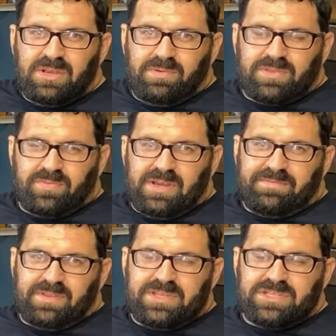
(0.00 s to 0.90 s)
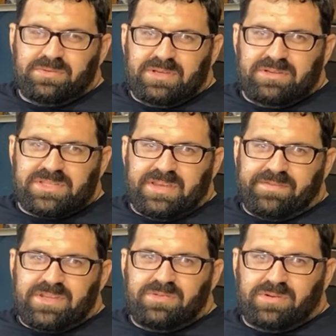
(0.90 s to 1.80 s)
with roughly
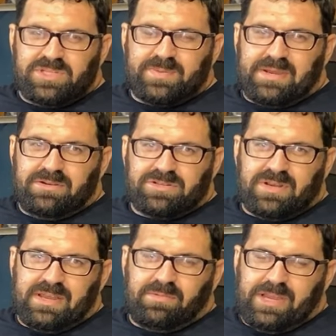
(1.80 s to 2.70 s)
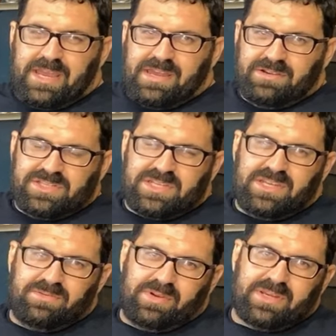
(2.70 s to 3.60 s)
270 horsepower tri wide headers,
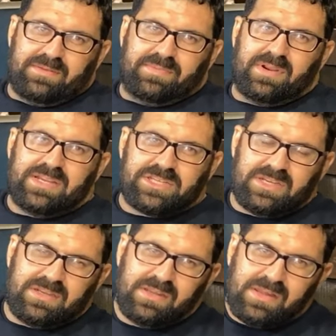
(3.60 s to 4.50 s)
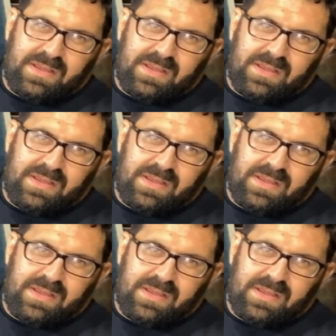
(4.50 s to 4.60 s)
10 to 1 compression,